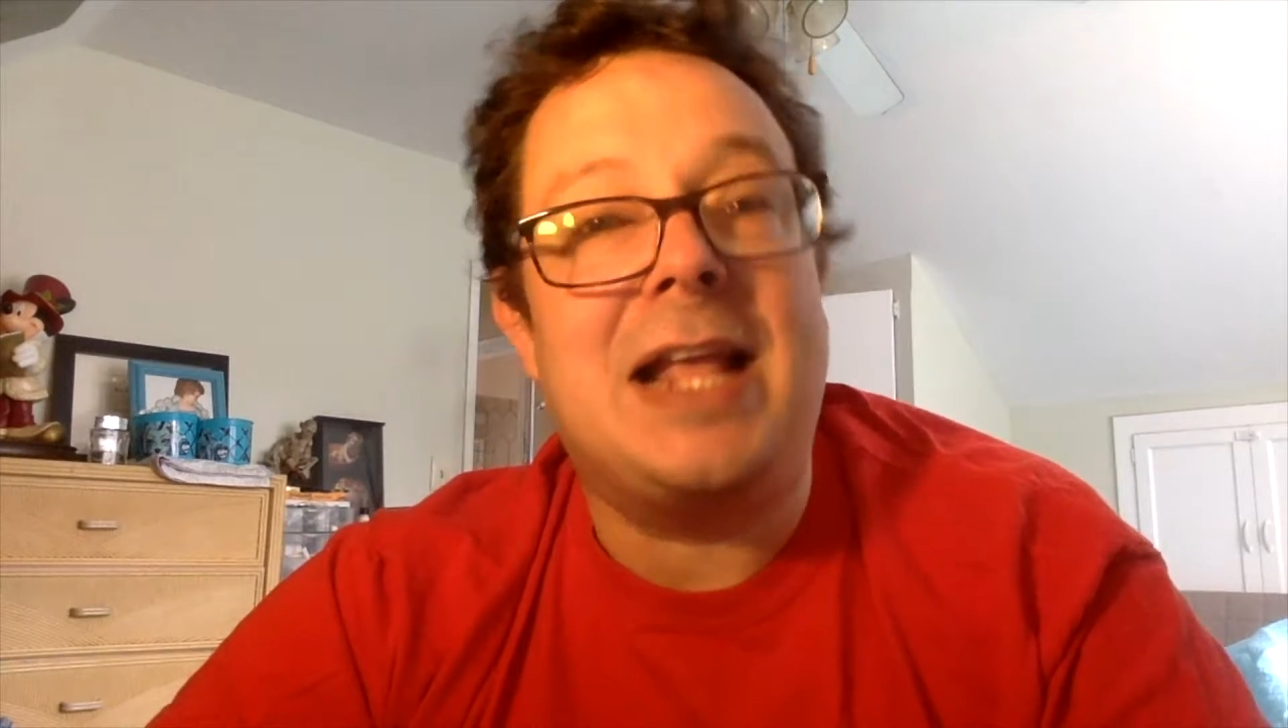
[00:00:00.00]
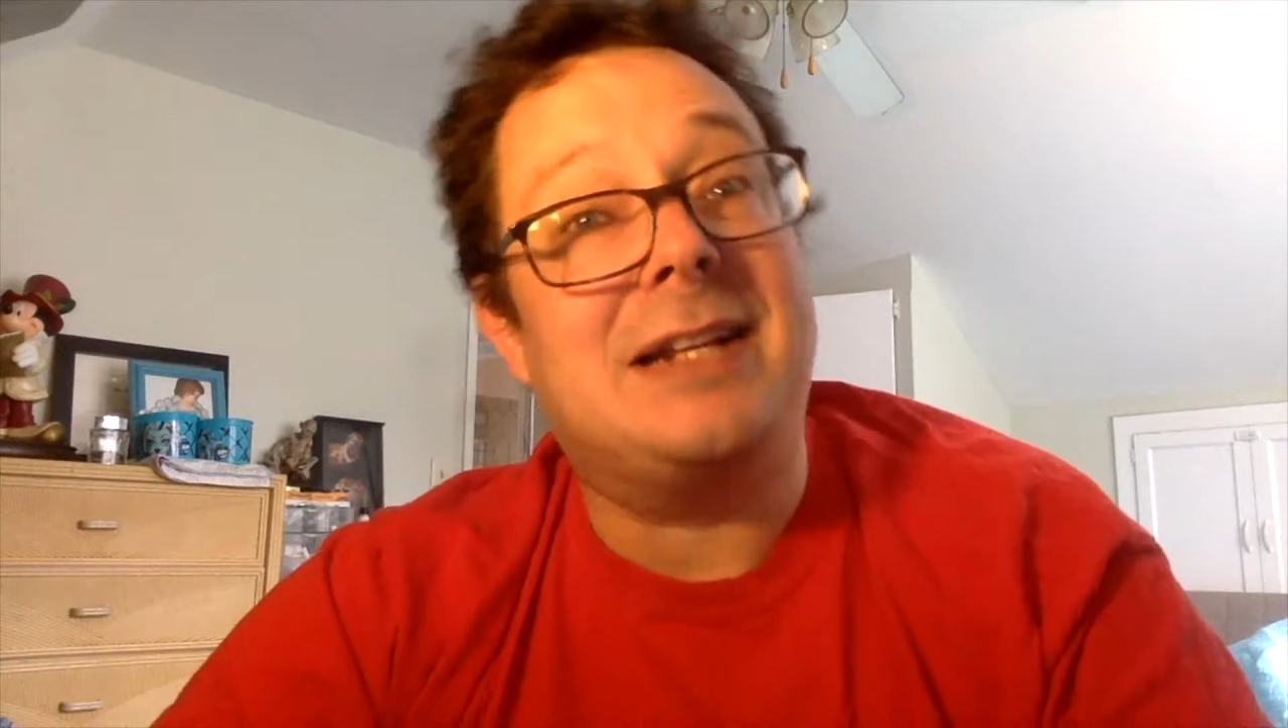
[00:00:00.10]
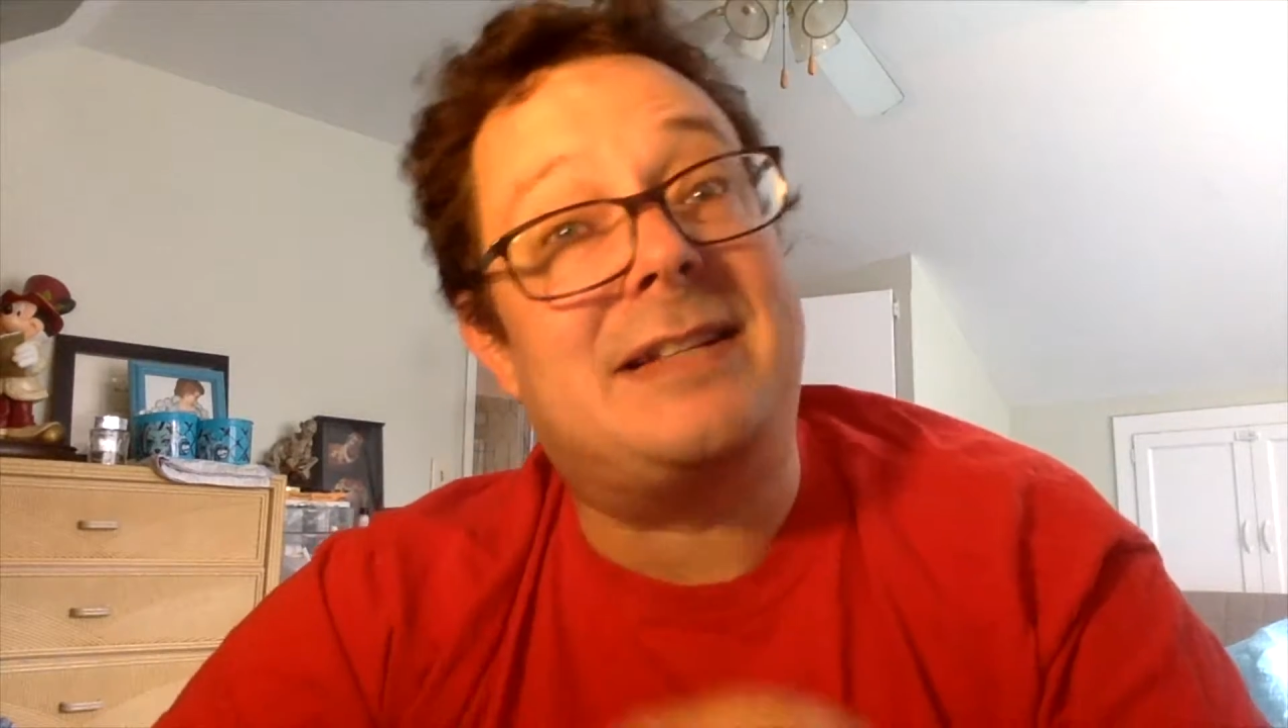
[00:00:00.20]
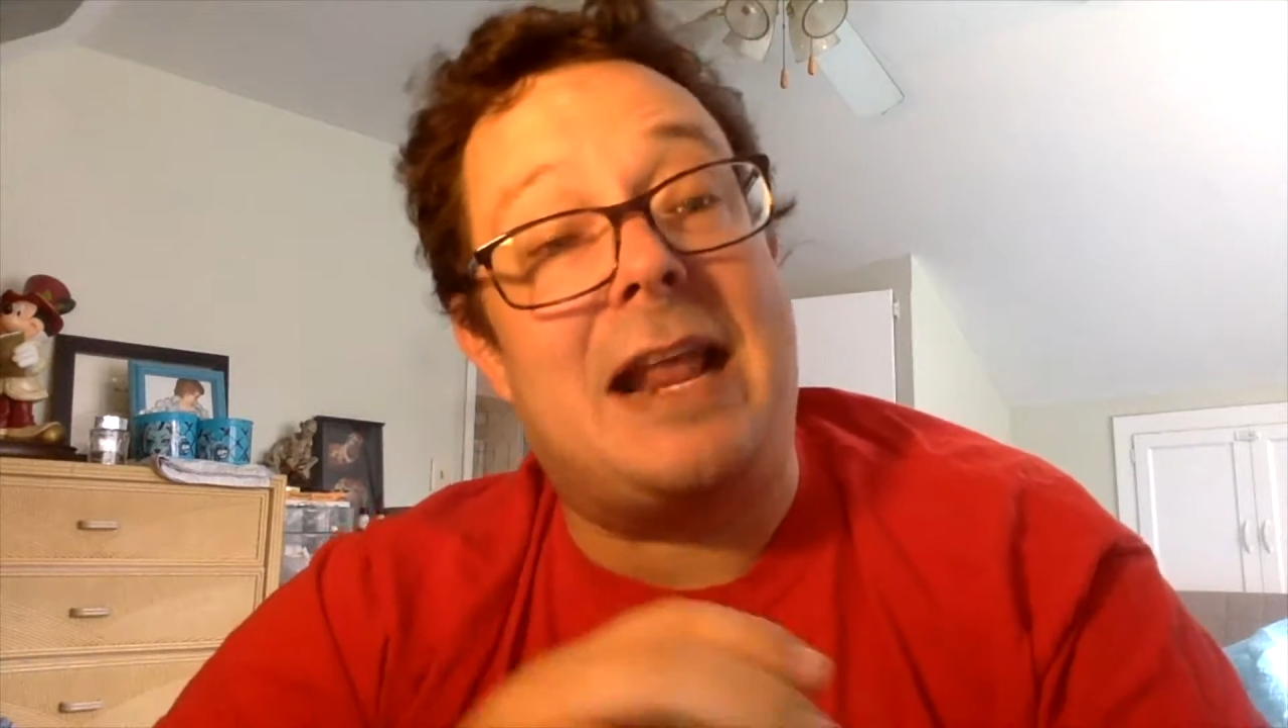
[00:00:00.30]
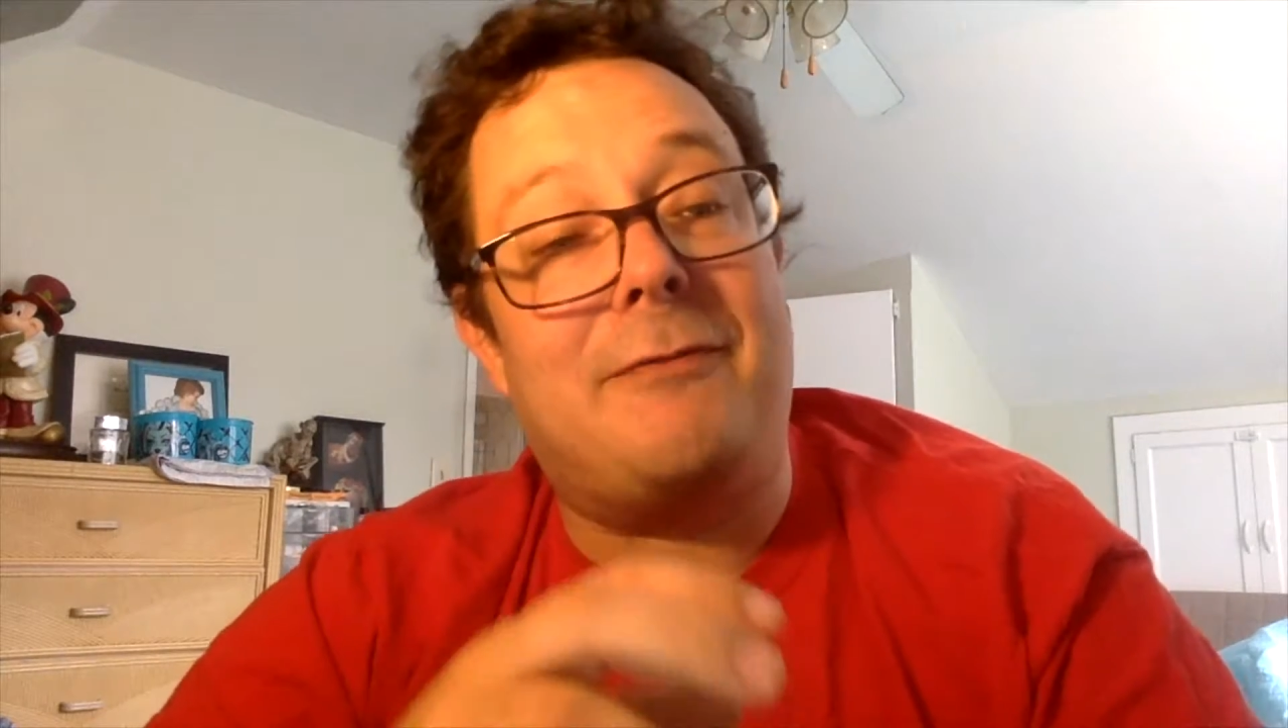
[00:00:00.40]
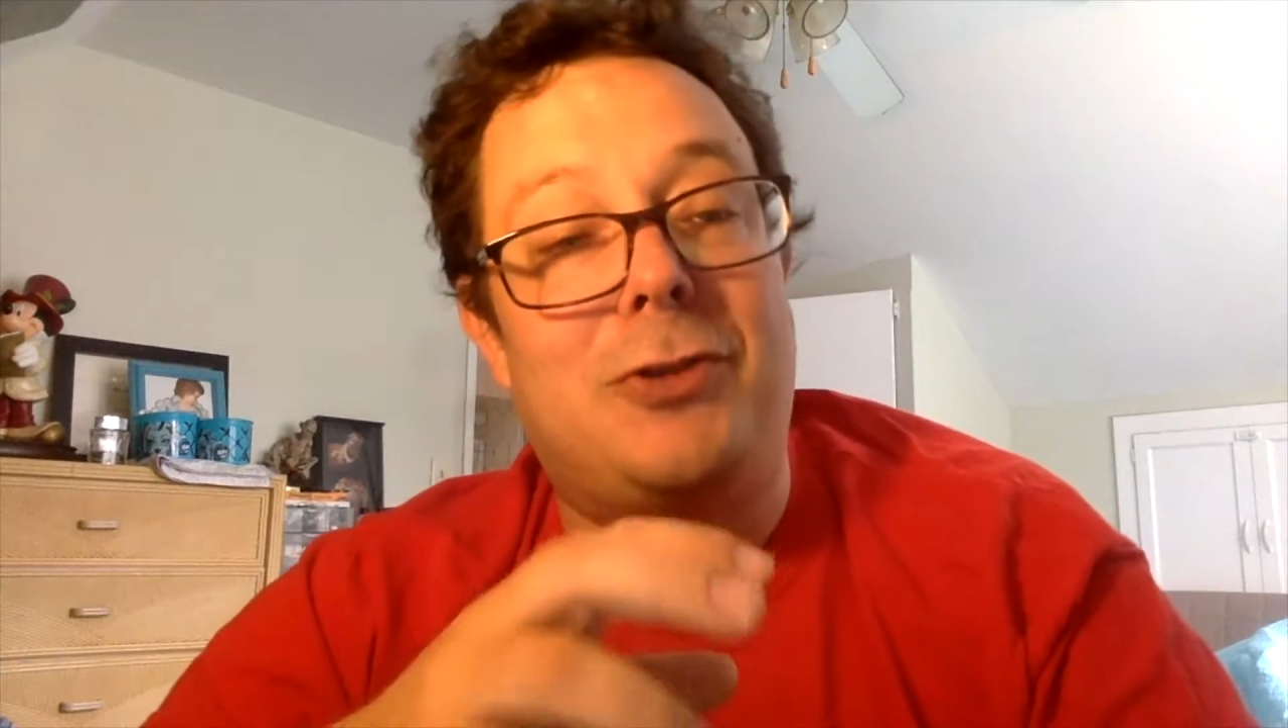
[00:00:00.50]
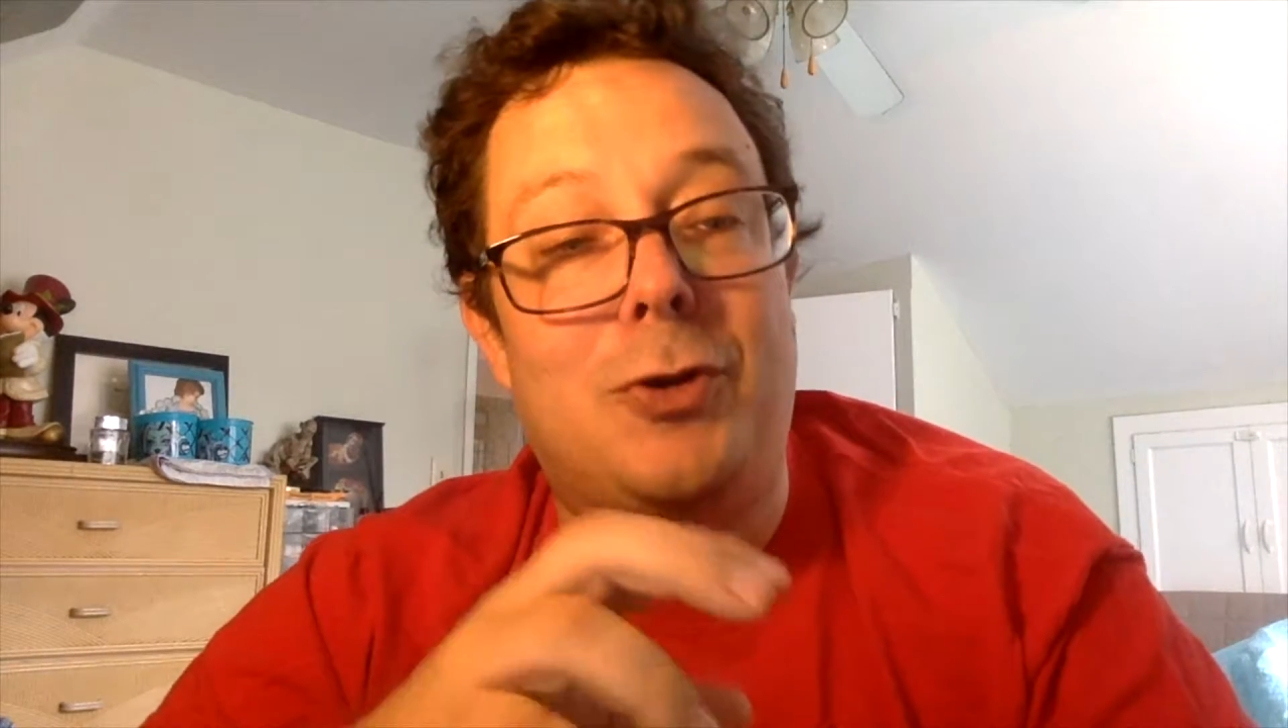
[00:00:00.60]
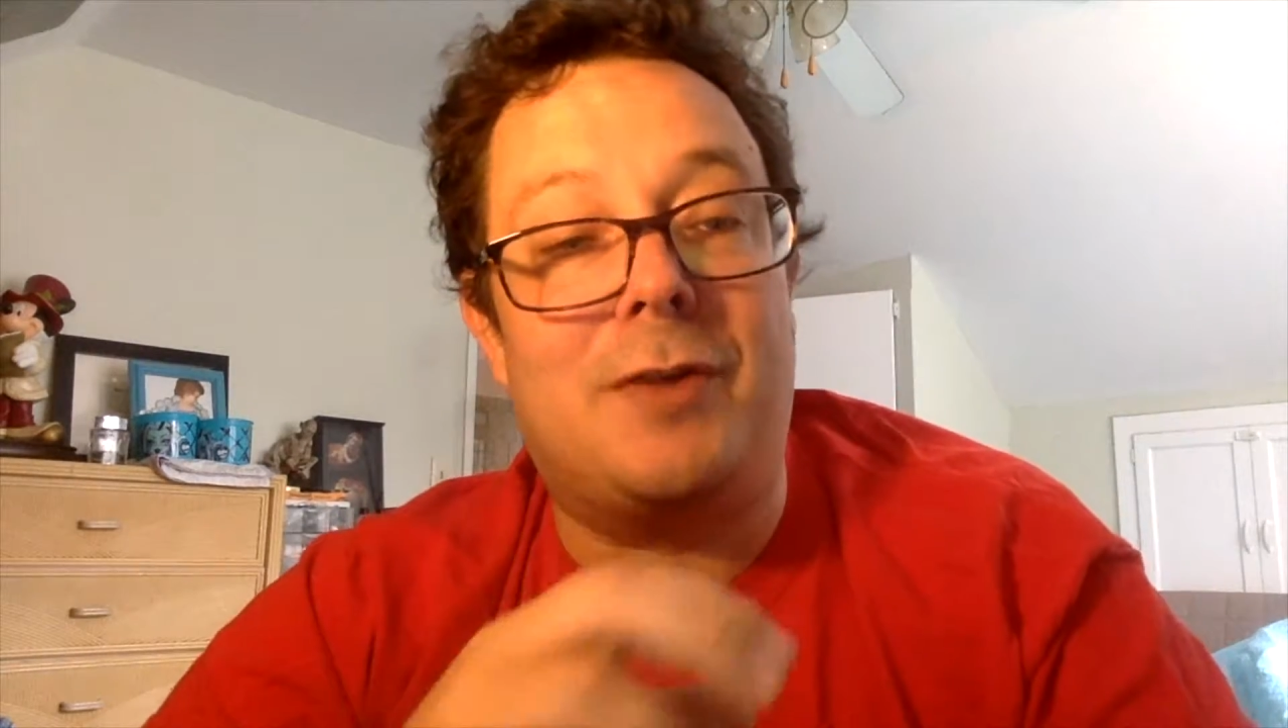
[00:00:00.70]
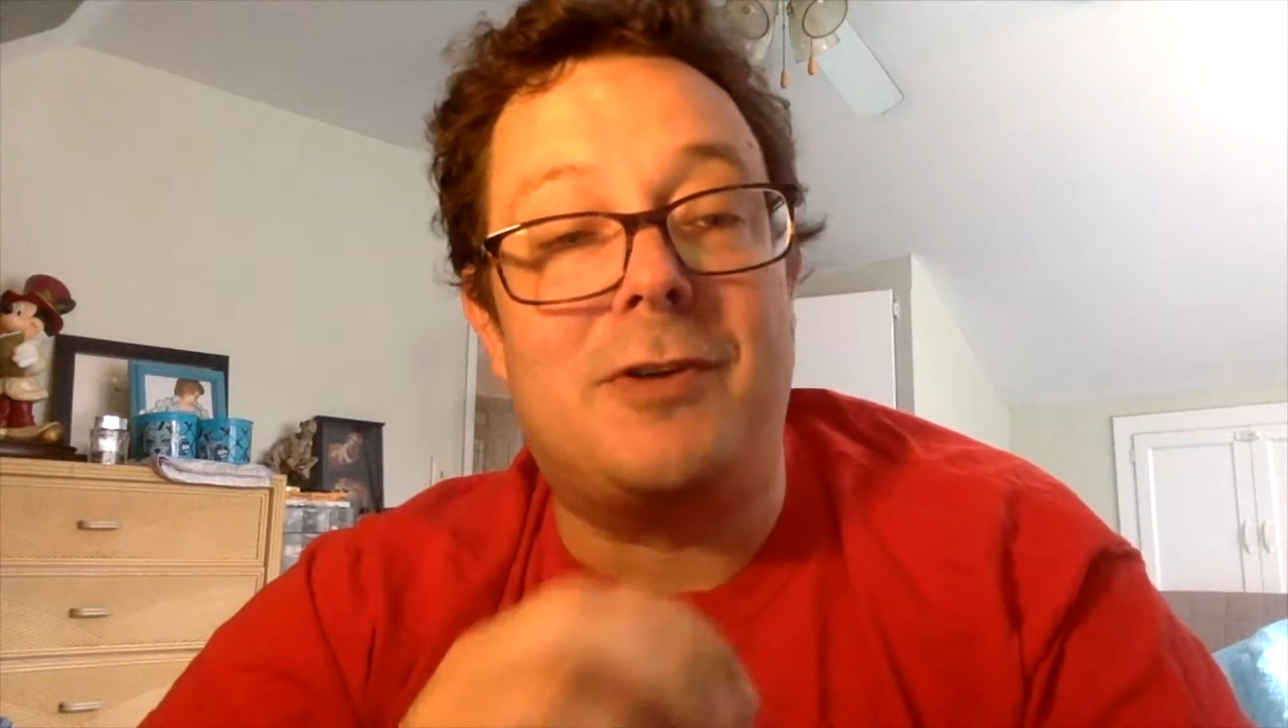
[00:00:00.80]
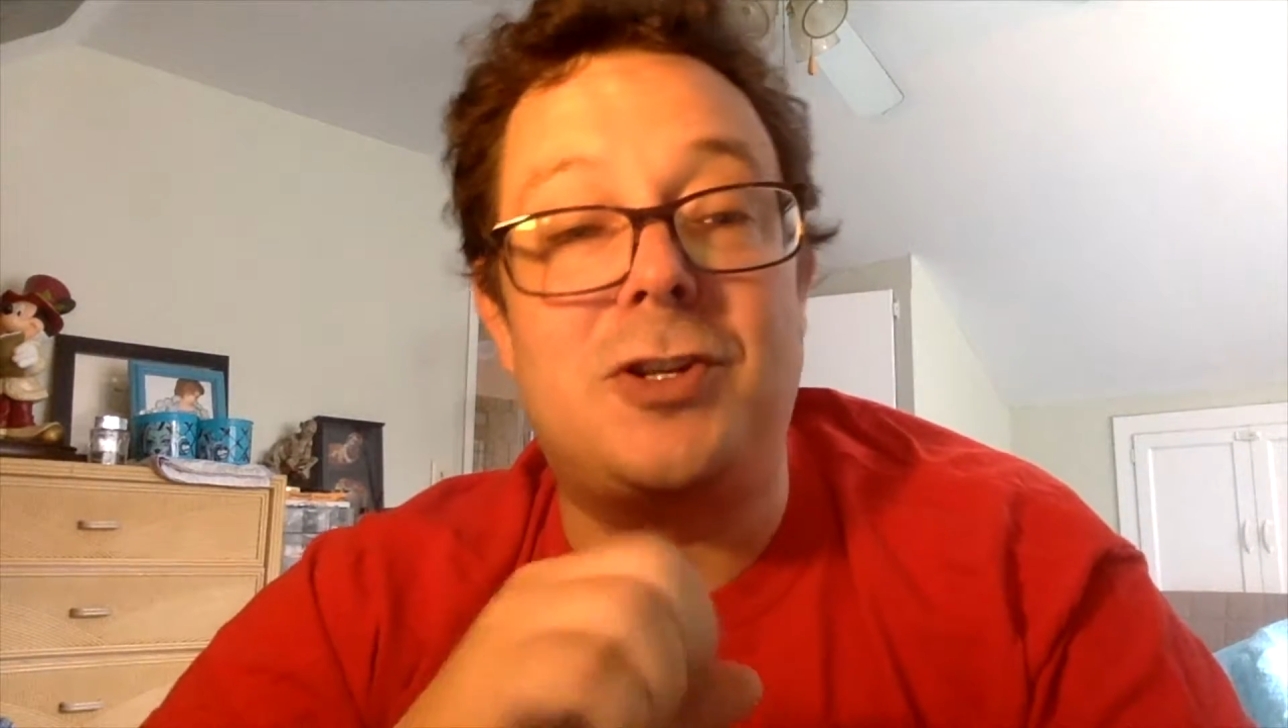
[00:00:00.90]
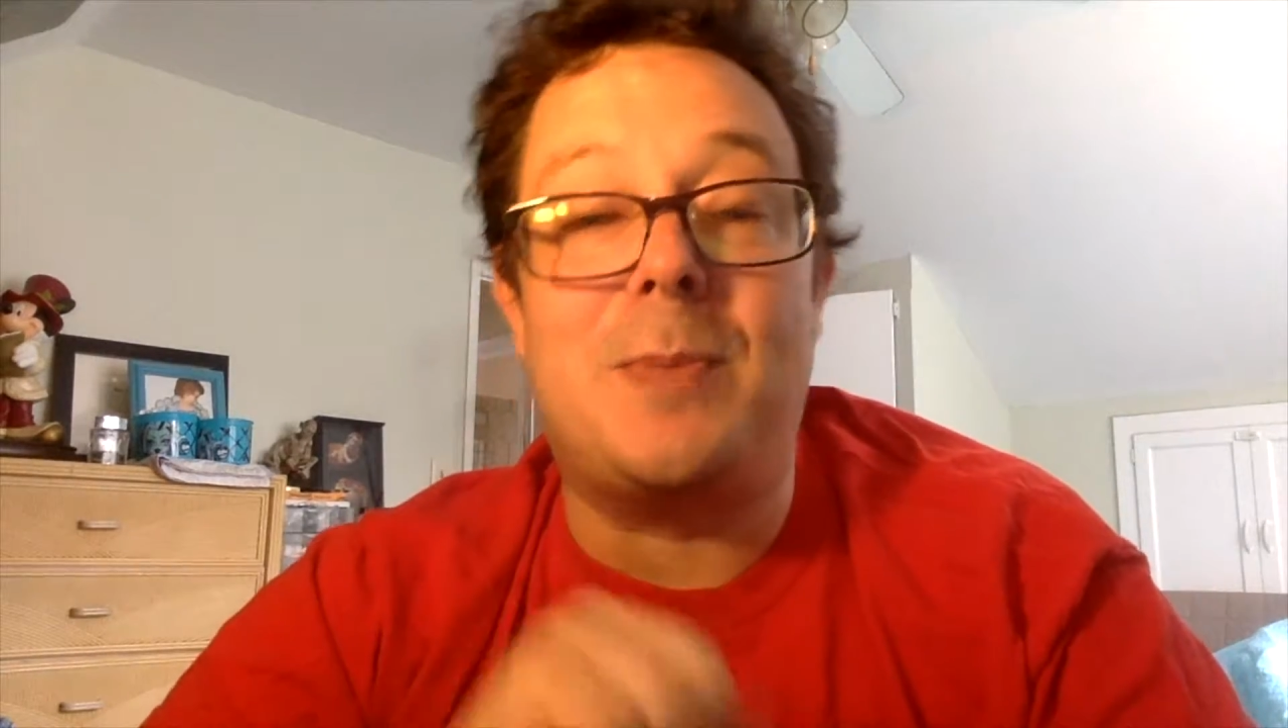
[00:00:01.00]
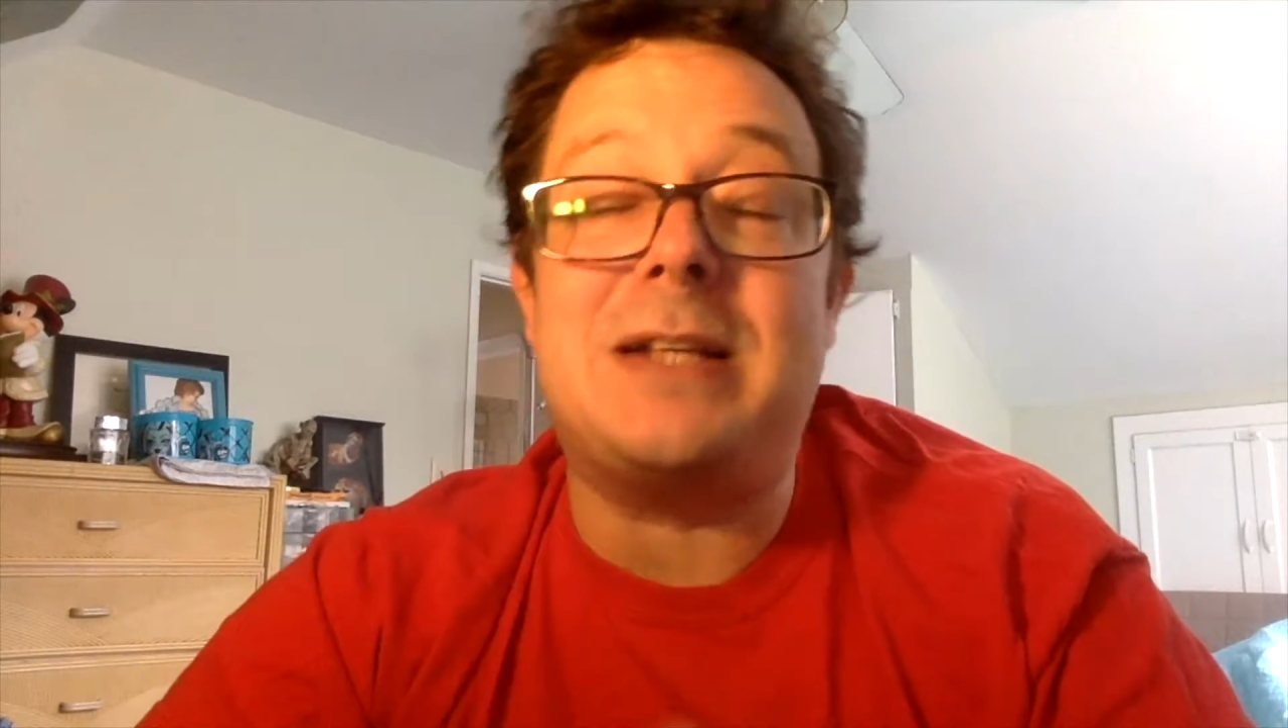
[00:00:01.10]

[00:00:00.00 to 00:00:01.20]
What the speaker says: Instead of universal